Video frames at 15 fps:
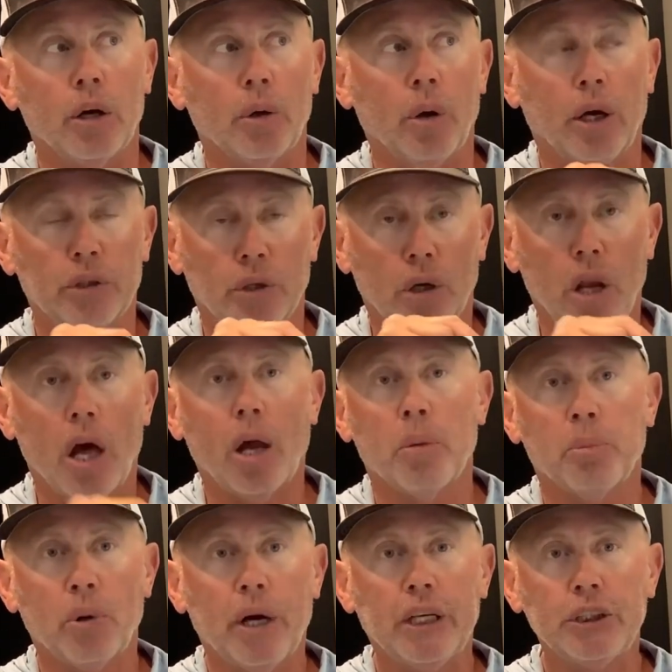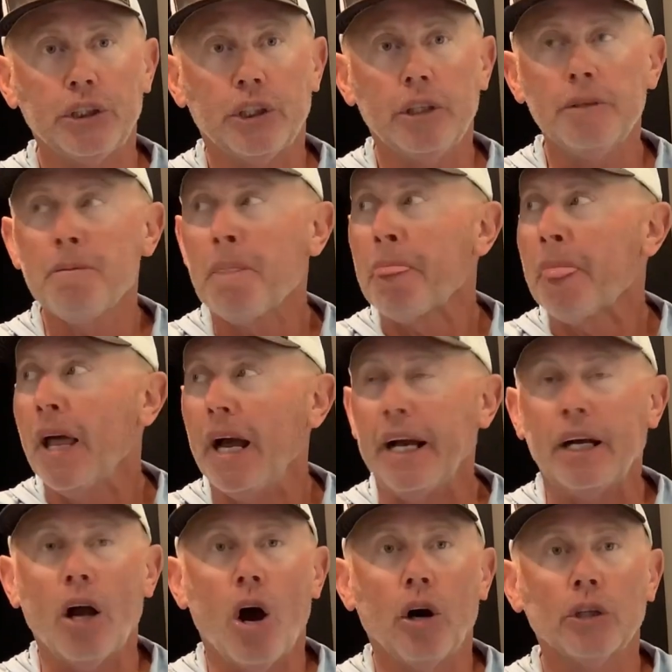under a lot of pressure,
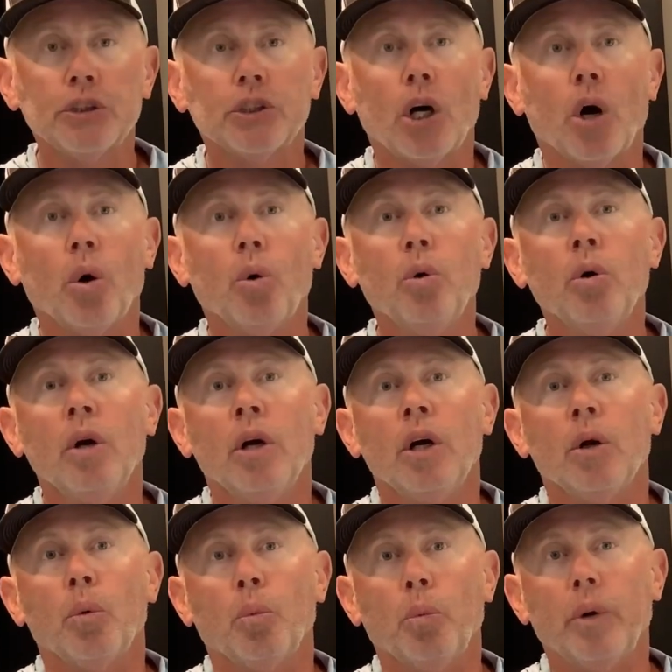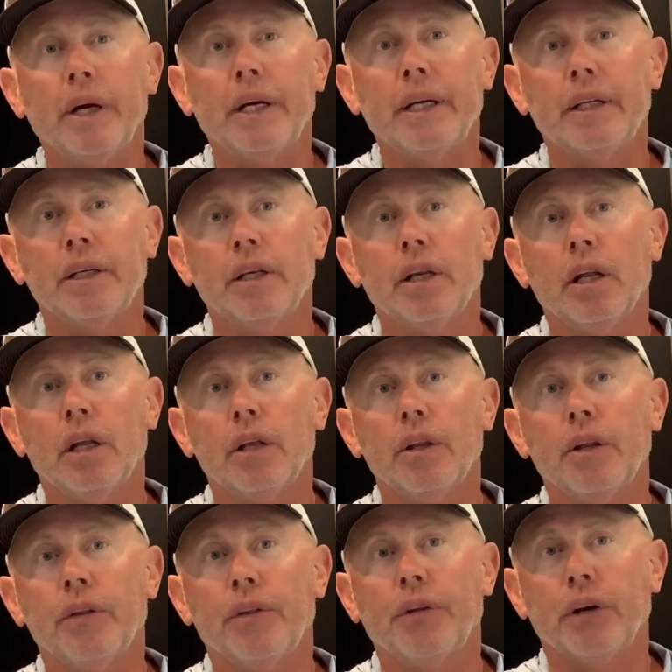and also when
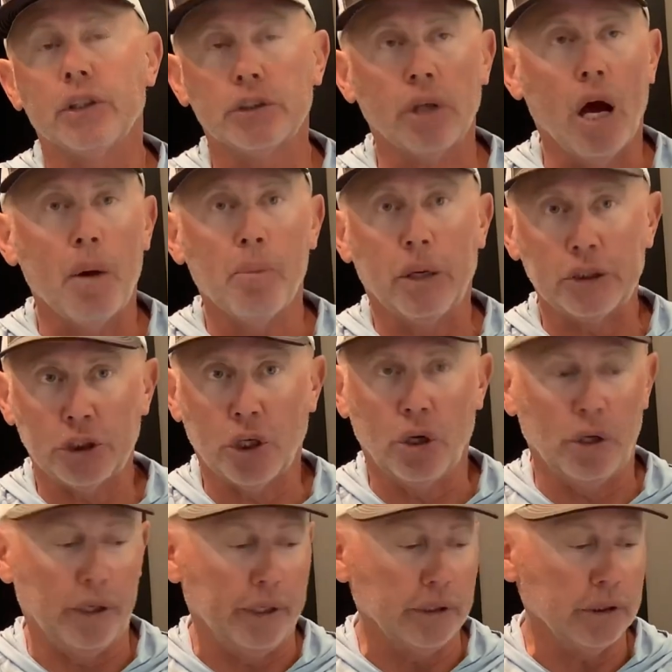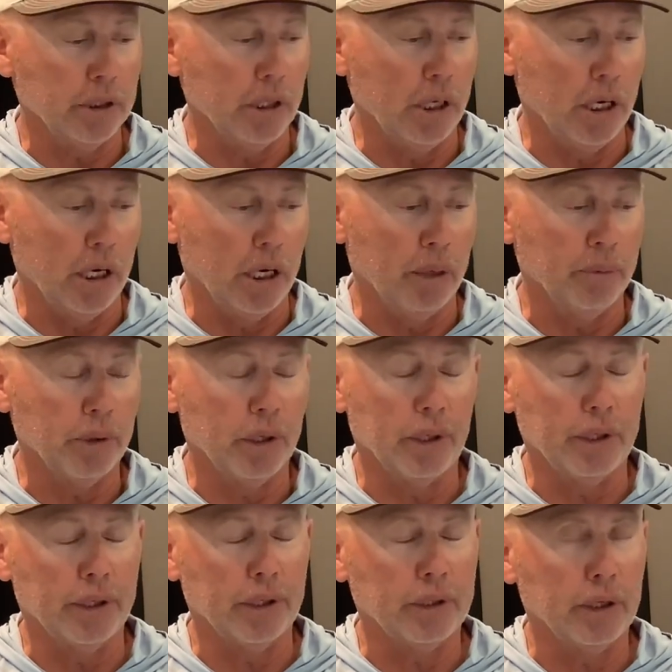there's not much current.
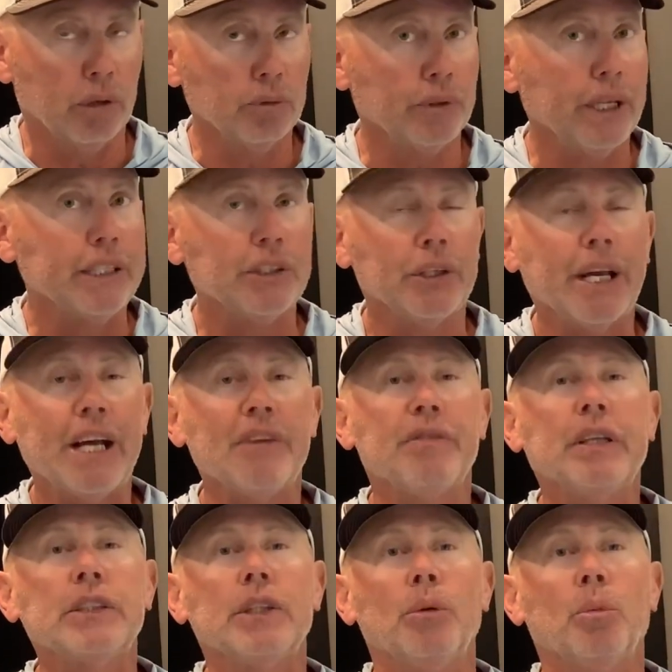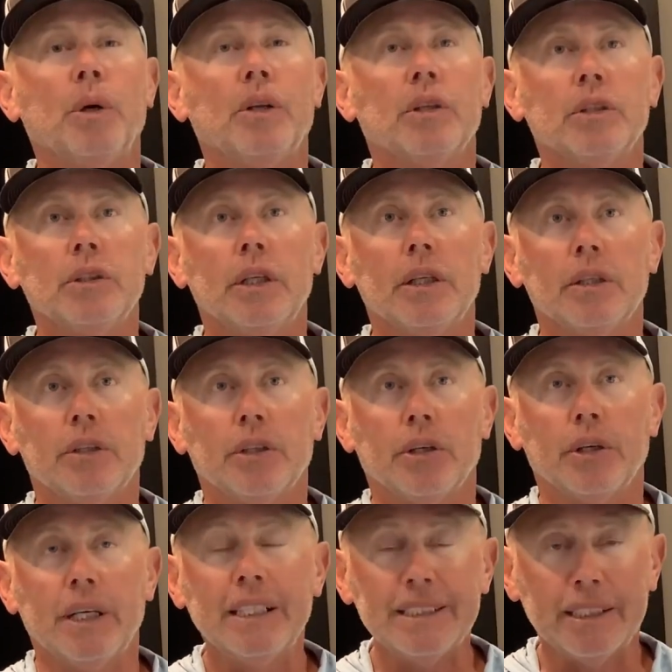Don't think you can't fish it when
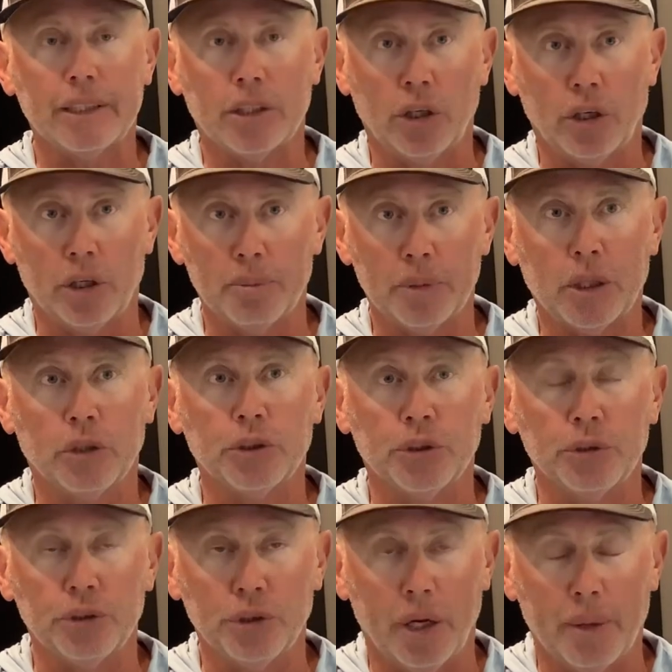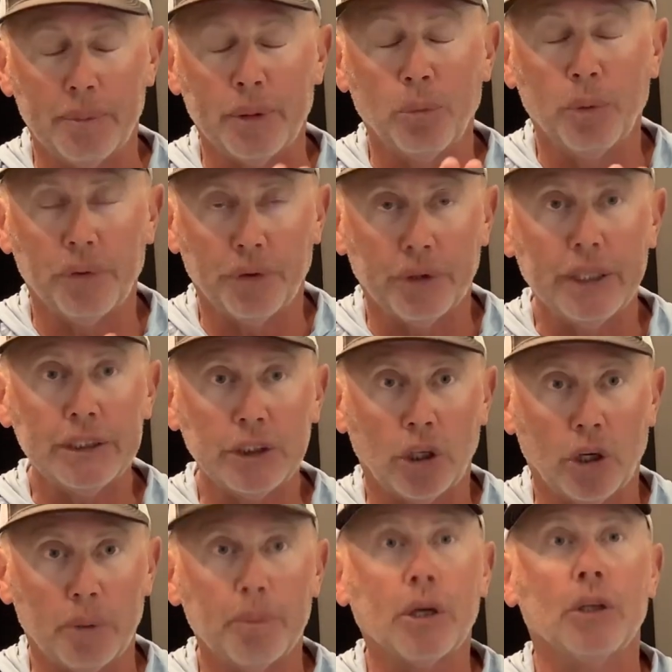there isn't current, because when there is
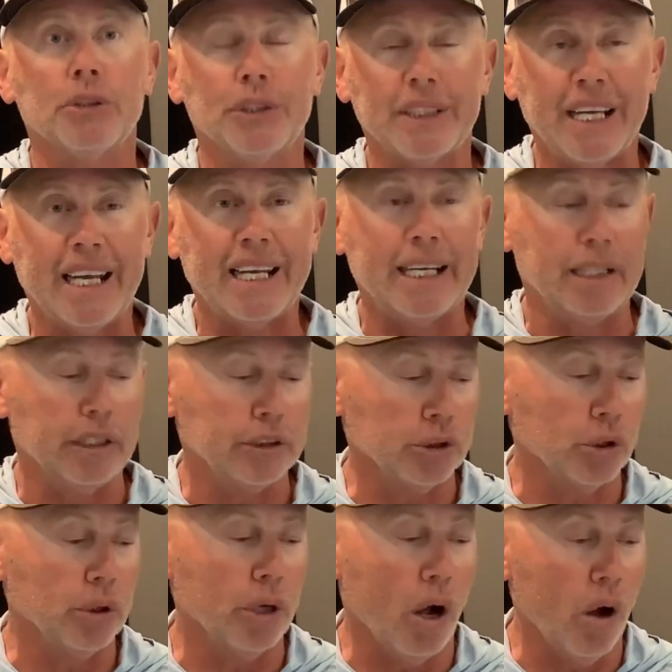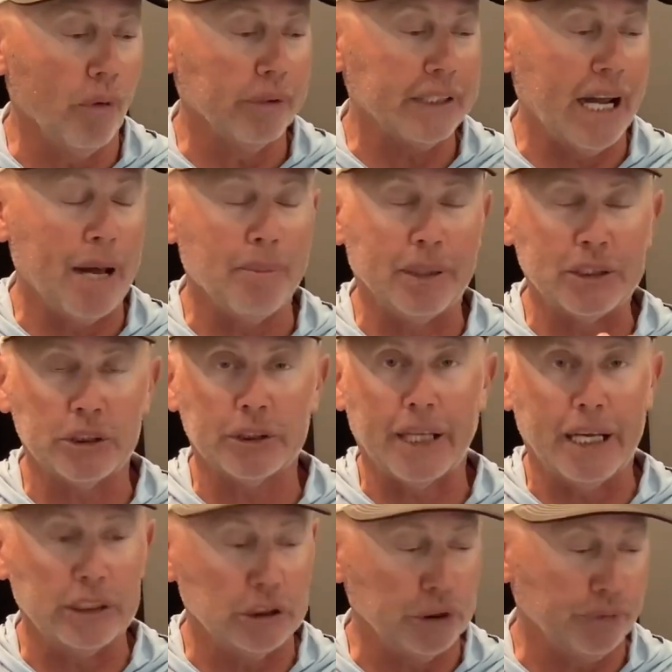current, because you can. It's good all the time. It just
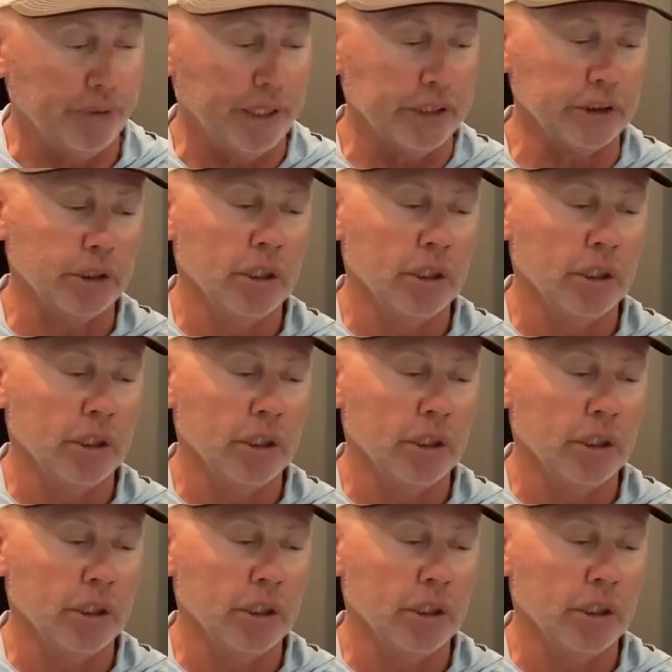catches fish.